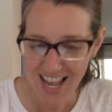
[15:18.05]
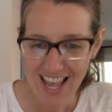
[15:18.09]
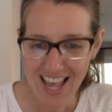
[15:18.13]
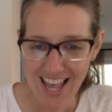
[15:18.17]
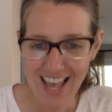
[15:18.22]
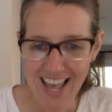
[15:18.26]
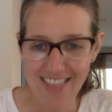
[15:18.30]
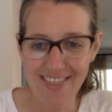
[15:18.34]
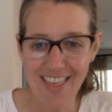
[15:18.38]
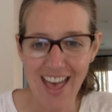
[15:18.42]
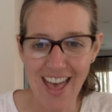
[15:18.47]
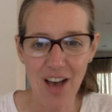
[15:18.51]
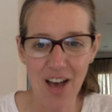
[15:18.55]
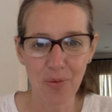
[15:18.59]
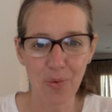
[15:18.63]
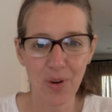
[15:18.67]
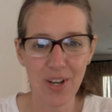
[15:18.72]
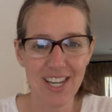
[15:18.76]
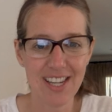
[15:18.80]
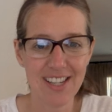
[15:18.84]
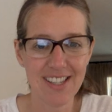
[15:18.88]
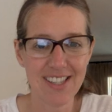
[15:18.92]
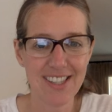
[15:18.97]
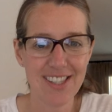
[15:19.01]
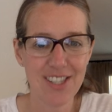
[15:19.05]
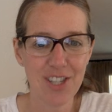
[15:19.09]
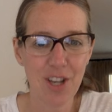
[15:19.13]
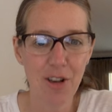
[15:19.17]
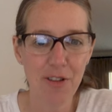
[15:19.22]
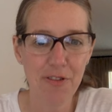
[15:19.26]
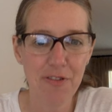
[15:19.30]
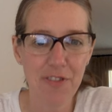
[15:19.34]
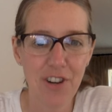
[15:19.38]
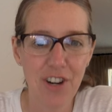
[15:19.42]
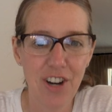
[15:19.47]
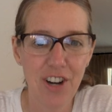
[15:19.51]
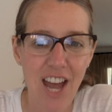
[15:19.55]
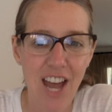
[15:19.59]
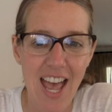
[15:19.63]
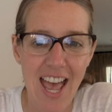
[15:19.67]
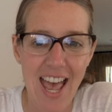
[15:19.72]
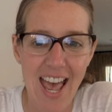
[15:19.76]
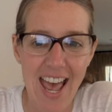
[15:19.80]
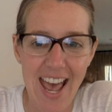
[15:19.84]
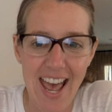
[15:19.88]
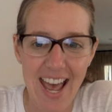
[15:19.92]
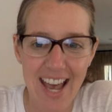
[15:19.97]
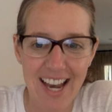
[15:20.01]
and that one is sulfur,
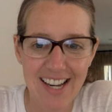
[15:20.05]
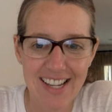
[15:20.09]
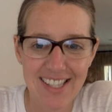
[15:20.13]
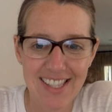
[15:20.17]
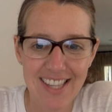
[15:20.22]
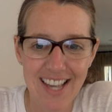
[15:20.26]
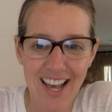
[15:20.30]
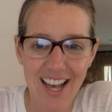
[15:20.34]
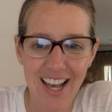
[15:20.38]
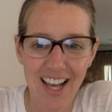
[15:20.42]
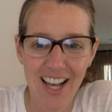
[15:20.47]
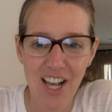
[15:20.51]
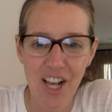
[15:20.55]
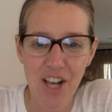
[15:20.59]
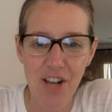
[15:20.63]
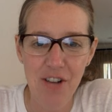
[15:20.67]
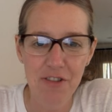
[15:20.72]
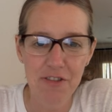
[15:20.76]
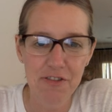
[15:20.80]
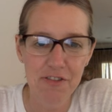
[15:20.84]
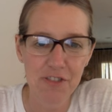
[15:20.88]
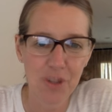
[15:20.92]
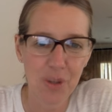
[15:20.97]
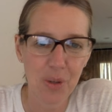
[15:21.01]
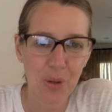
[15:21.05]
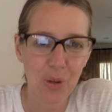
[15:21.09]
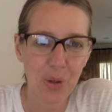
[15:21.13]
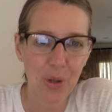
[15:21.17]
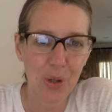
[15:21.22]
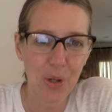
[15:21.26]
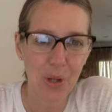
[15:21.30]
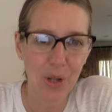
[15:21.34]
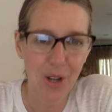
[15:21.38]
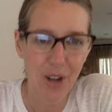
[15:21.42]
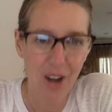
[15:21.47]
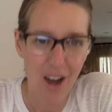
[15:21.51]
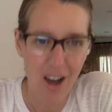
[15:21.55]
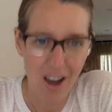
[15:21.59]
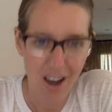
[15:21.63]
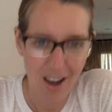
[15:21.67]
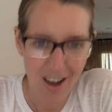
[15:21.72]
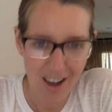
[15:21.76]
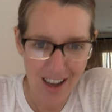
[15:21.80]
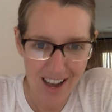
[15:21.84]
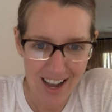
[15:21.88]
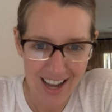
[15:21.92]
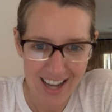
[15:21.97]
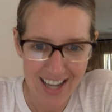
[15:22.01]

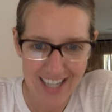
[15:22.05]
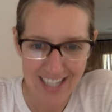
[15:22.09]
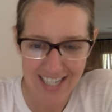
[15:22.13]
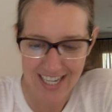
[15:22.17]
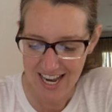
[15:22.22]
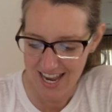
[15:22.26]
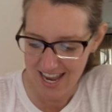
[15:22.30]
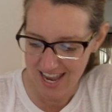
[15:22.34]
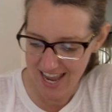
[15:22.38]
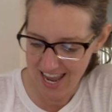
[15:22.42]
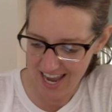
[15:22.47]
hexafluoride,